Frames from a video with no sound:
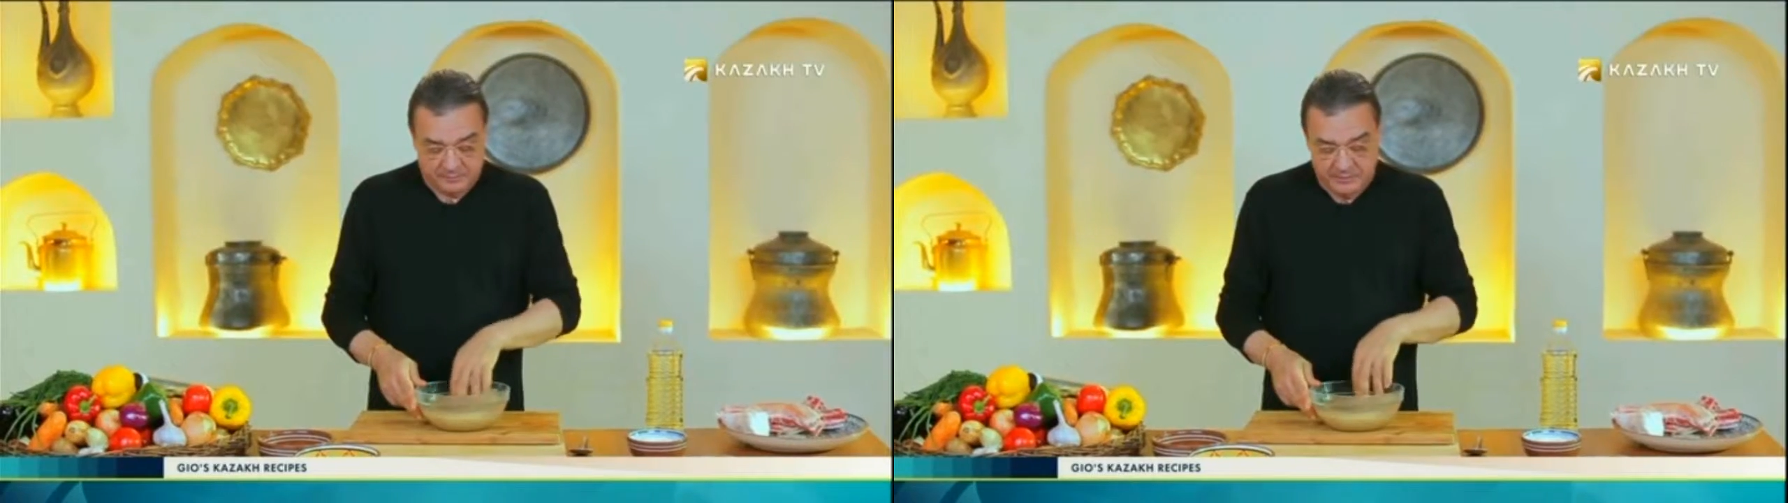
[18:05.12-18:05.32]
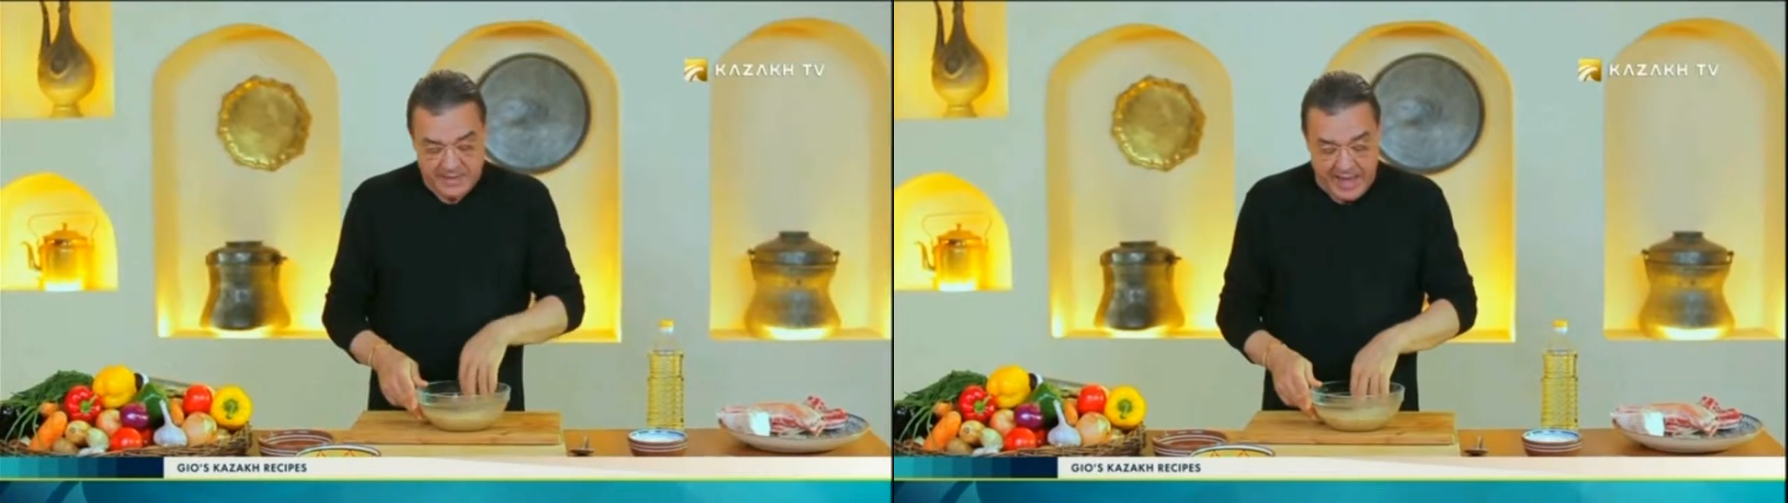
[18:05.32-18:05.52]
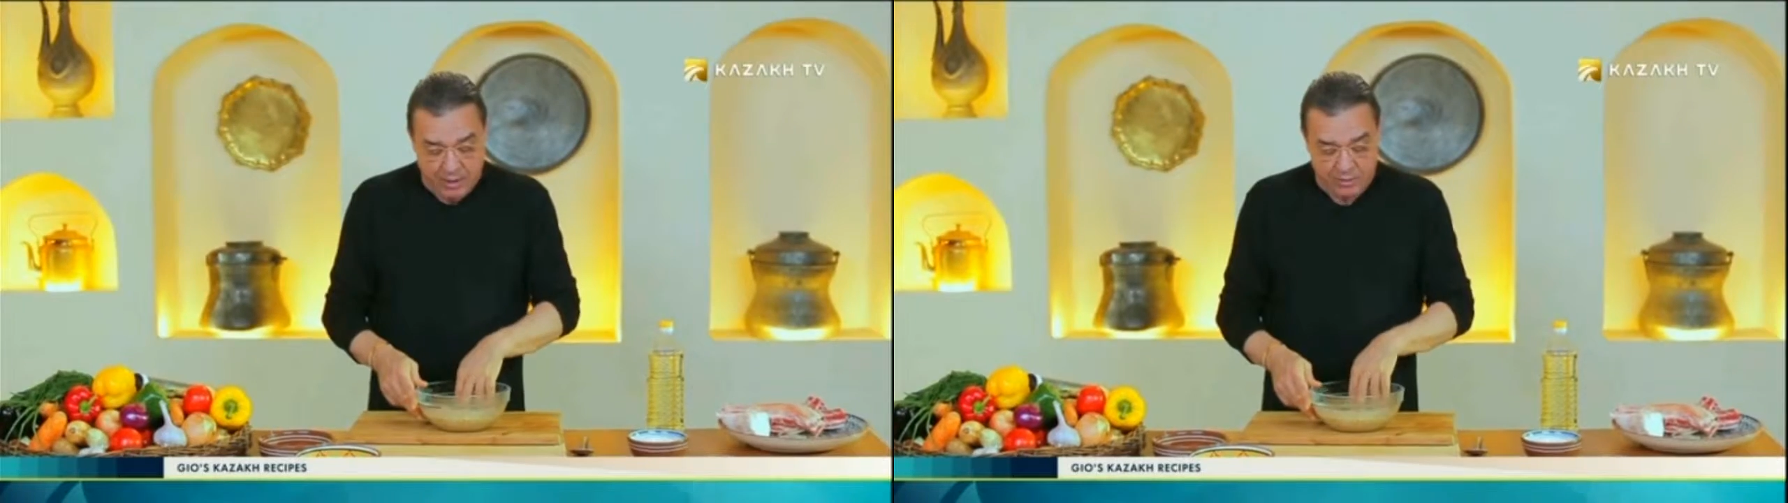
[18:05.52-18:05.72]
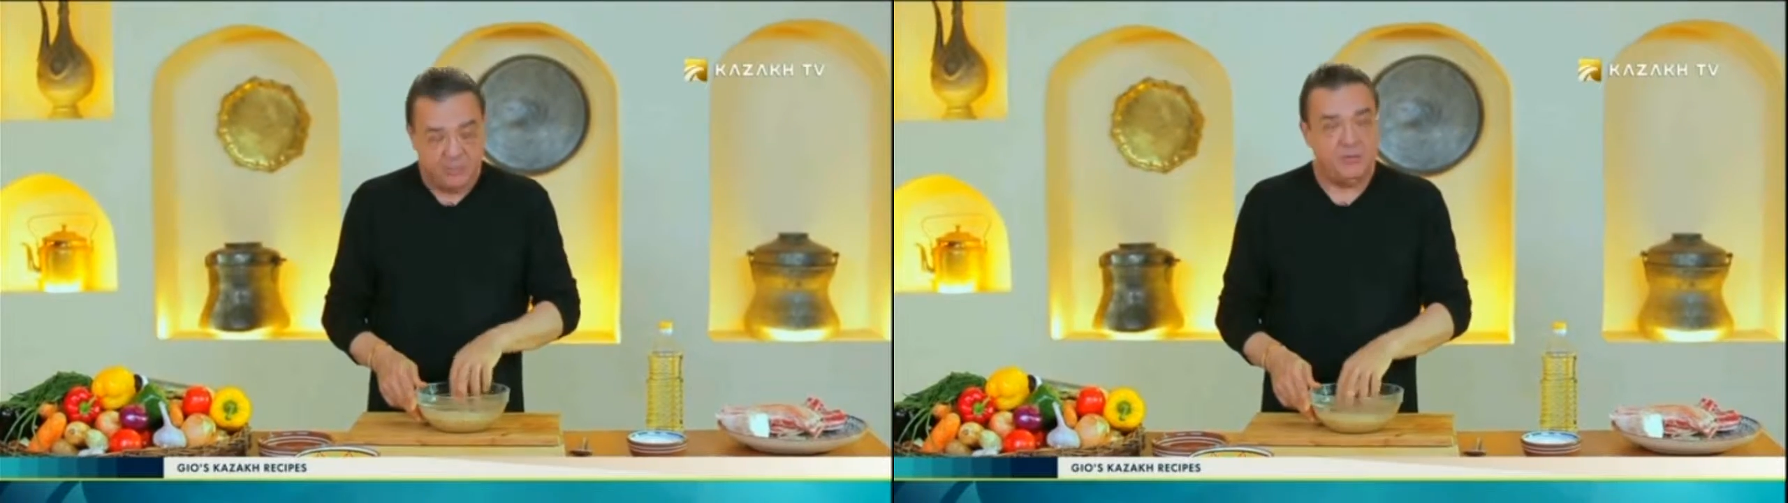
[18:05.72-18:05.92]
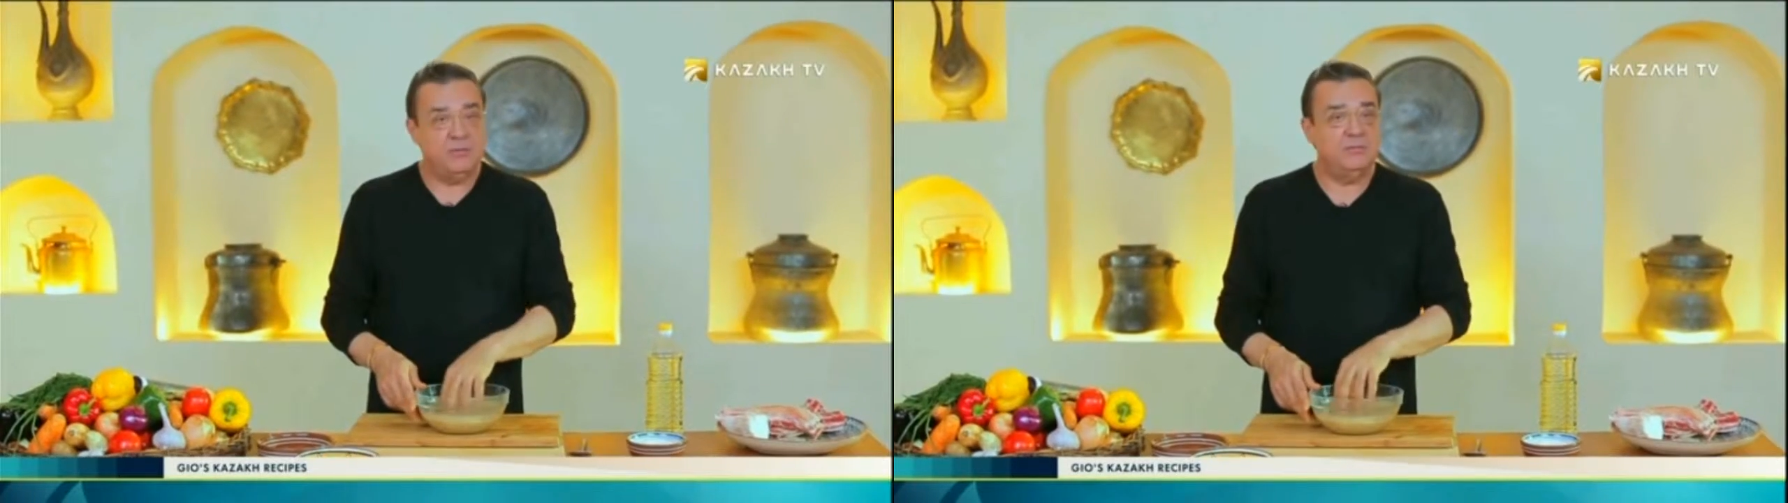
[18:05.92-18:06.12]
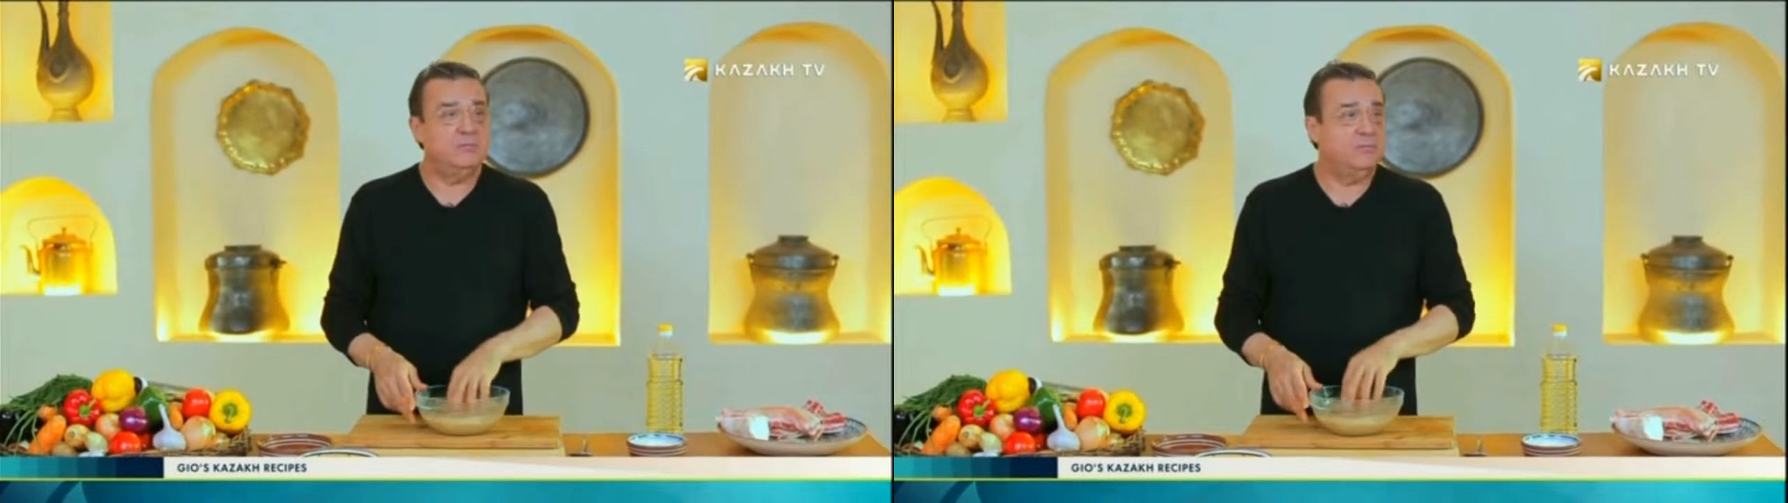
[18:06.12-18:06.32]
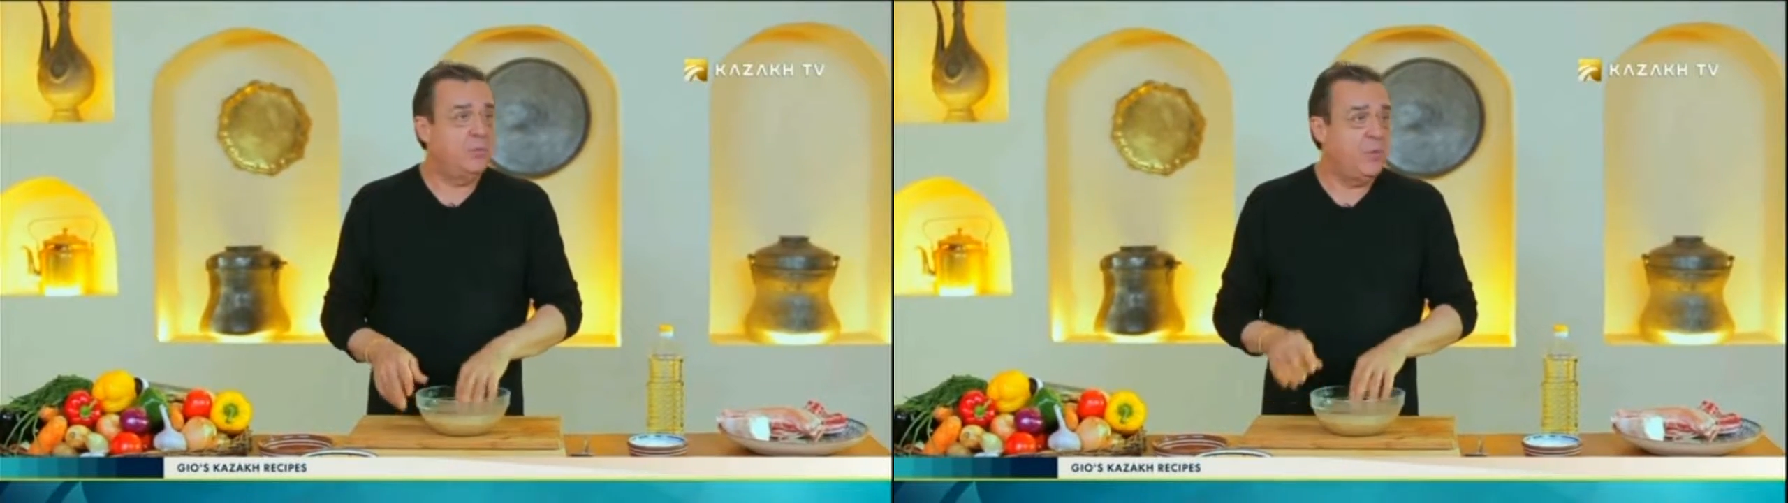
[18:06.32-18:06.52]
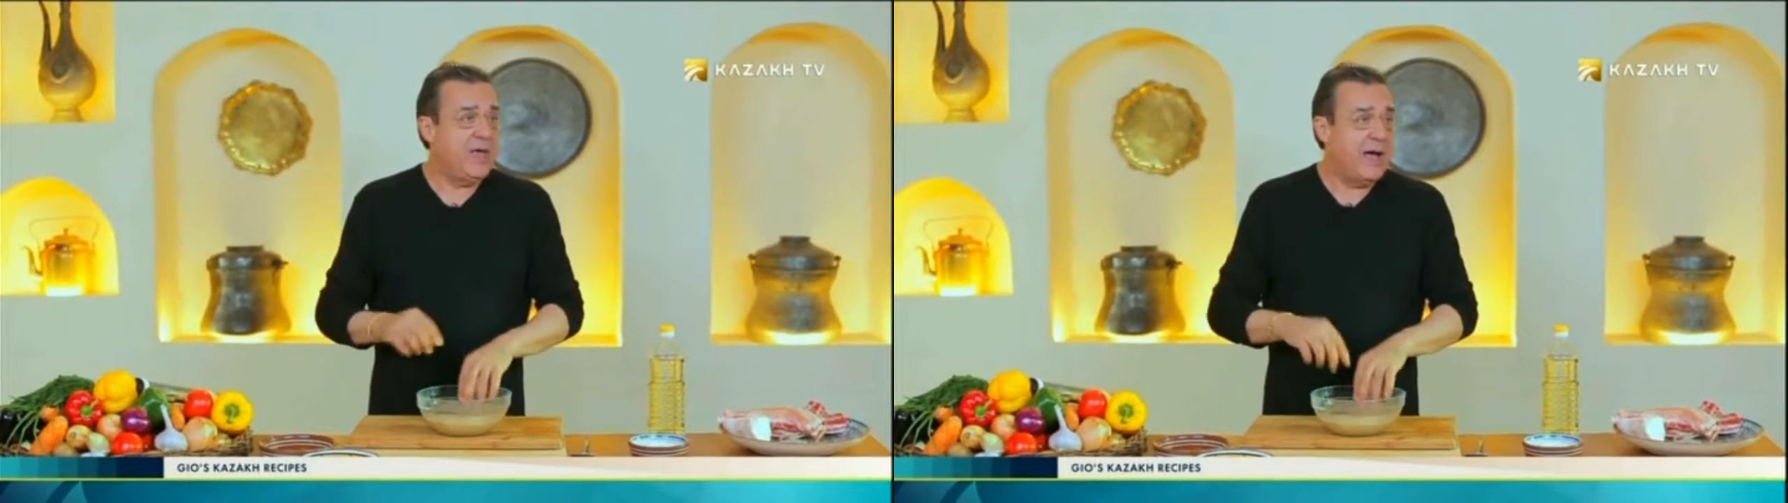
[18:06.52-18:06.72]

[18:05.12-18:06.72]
now we